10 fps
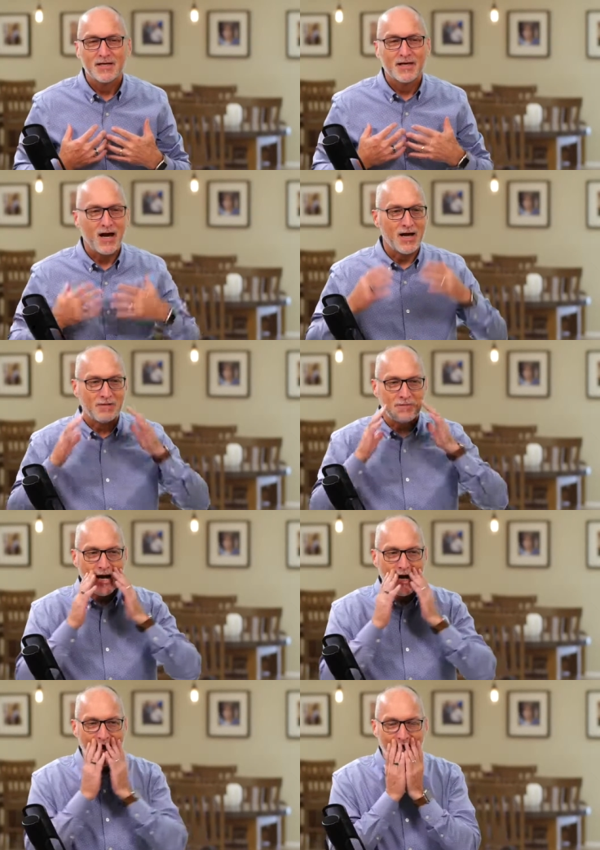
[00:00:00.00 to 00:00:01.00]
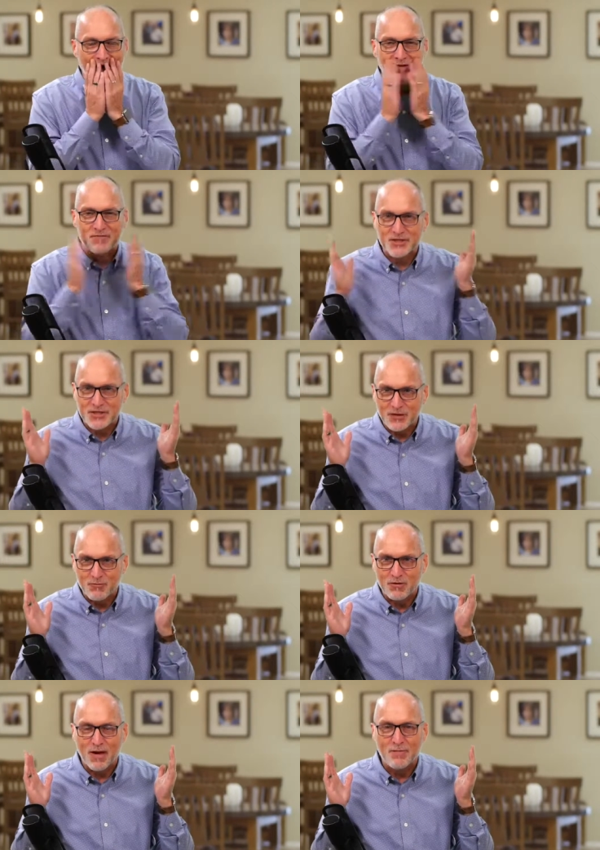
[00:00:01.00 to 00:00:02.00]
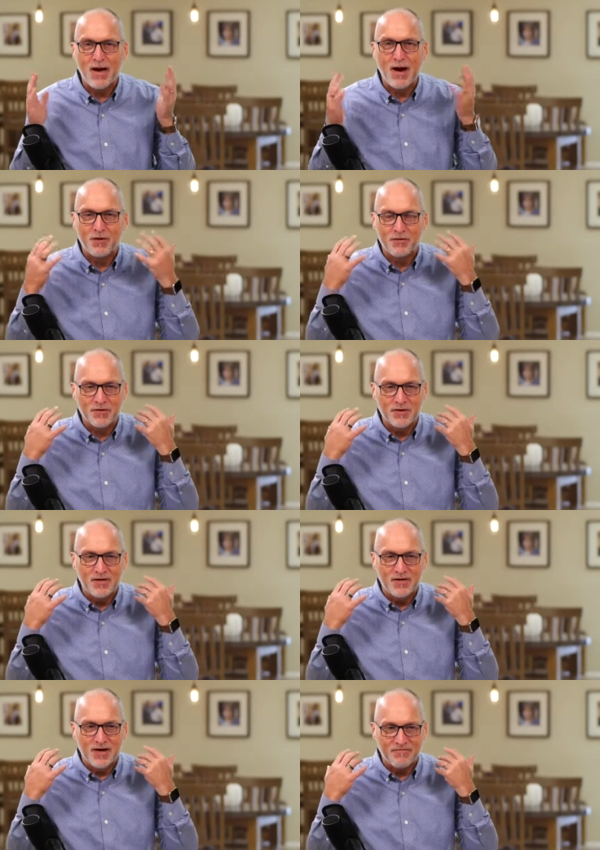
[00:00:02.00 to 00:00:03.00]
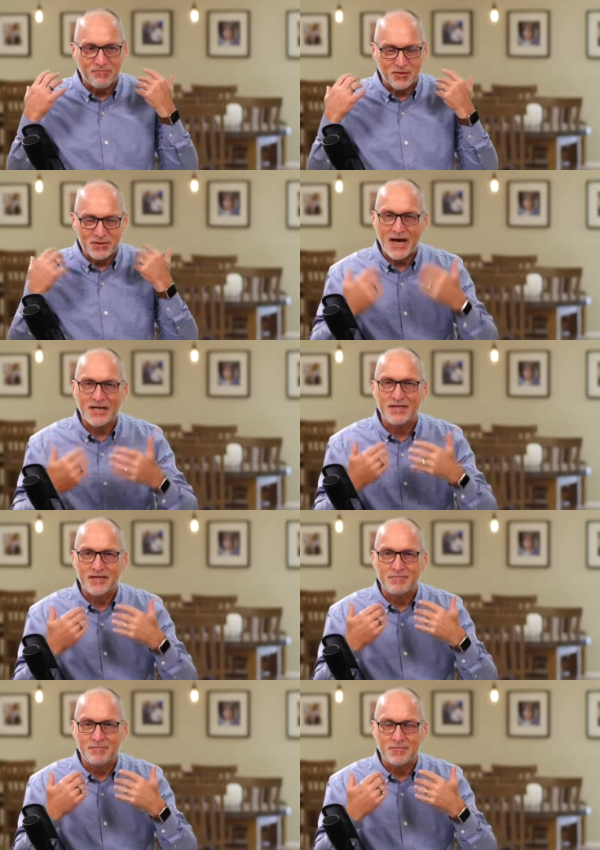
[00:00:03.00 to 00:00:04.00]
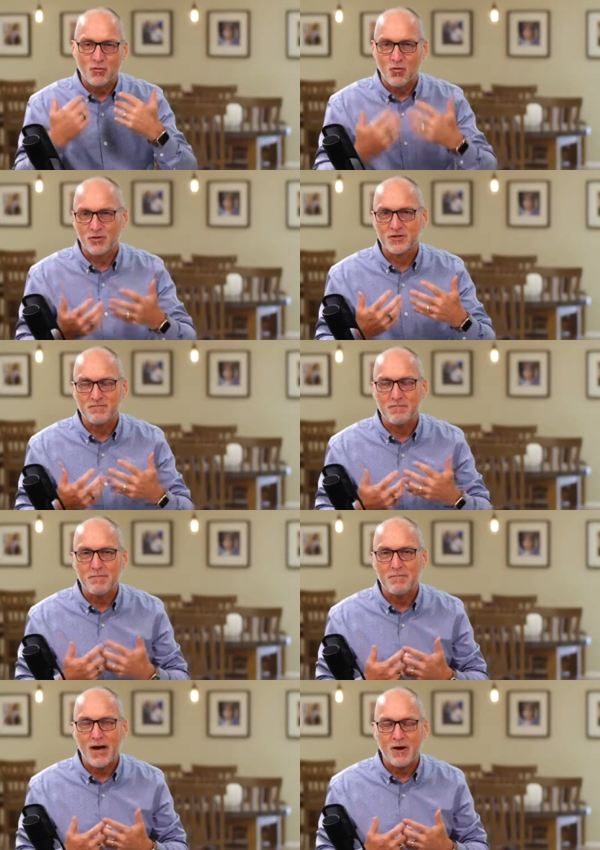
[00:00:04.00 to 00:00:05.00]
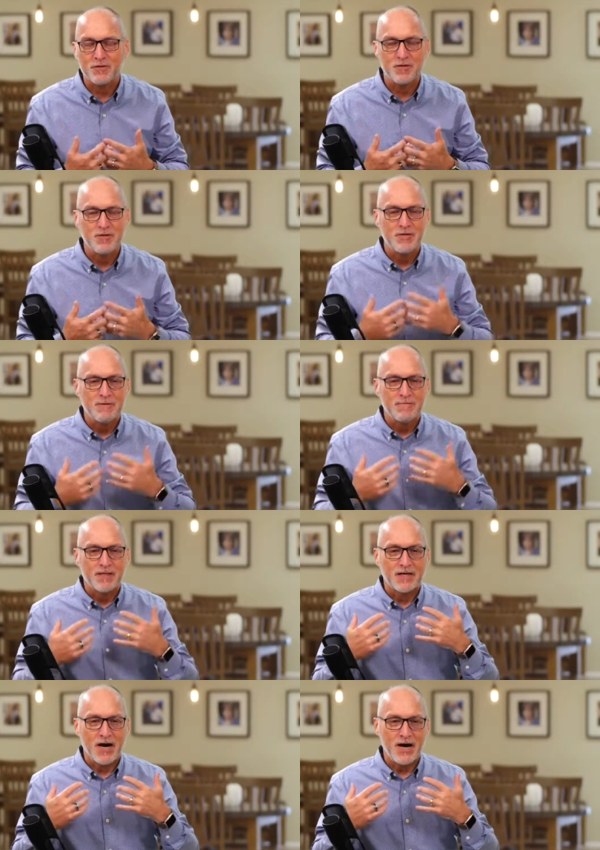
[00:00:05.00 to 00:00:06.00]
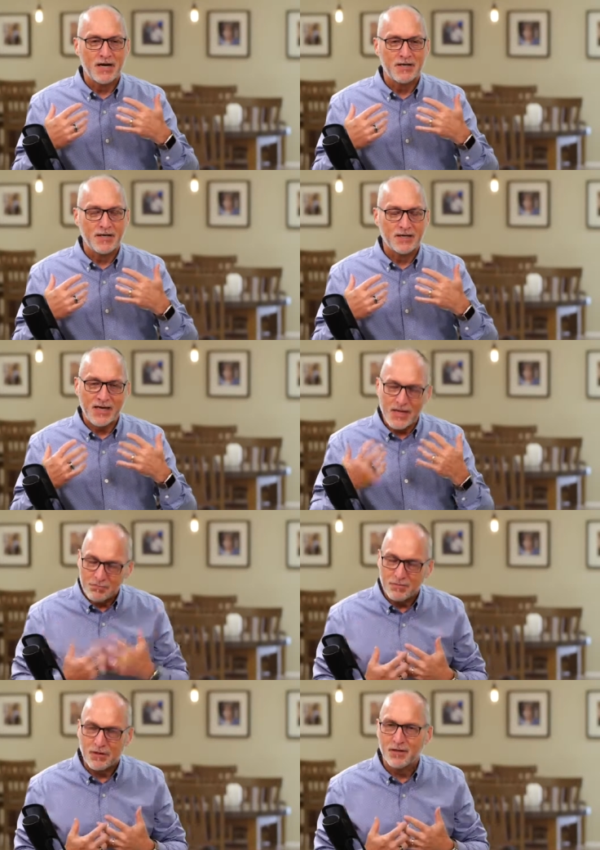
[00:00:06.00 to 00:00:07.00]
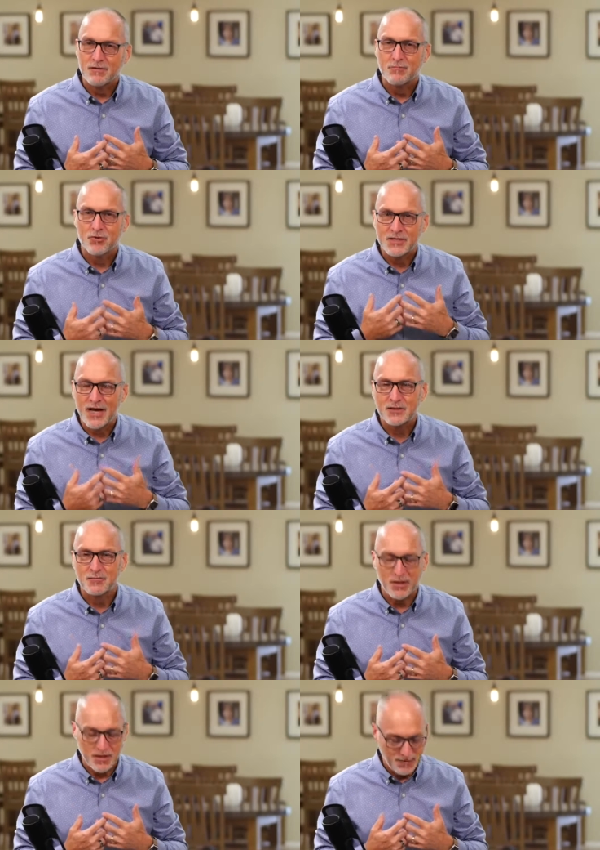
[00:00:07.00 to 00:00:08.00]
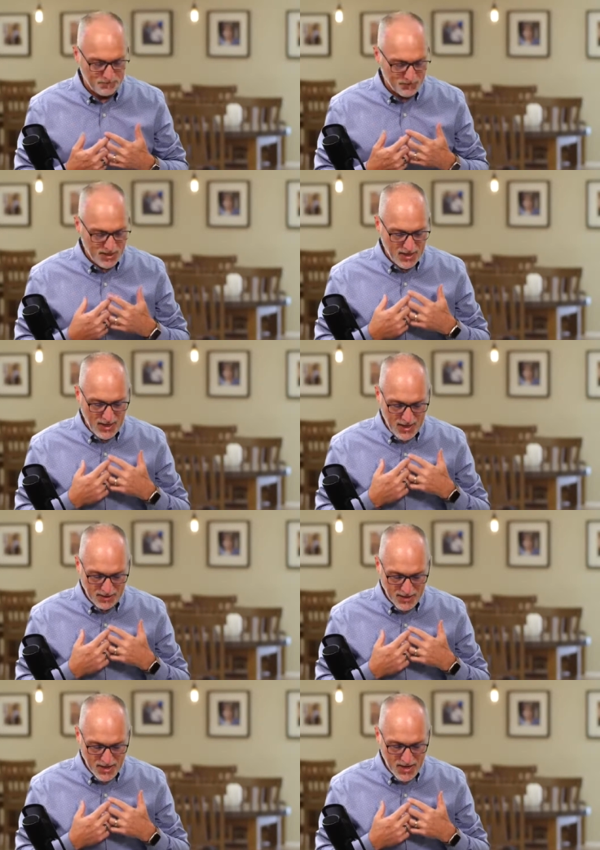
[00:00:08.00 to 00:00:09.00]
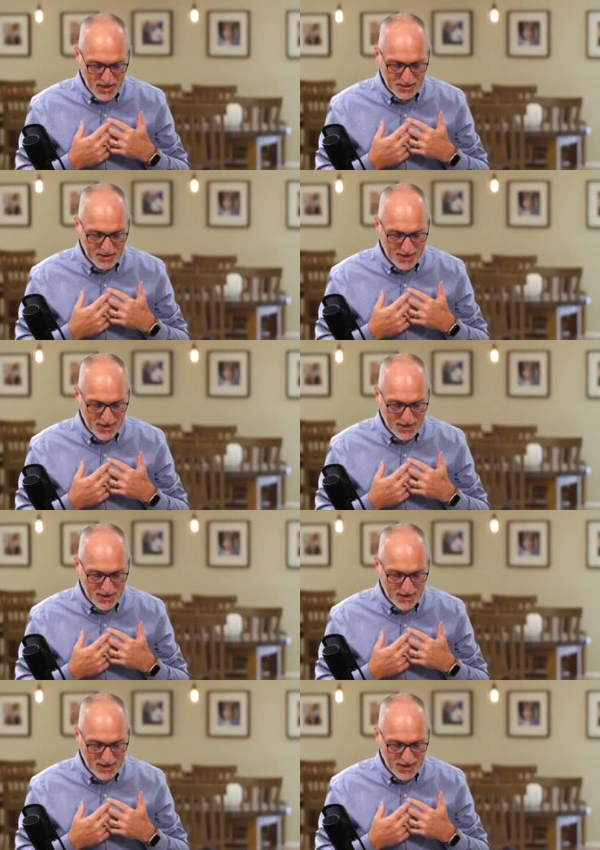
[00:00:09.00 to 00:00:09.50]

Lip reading: God, I haven't sinned with my mouth. I've protected the words of my mouth. God, keep me, protect me. And God,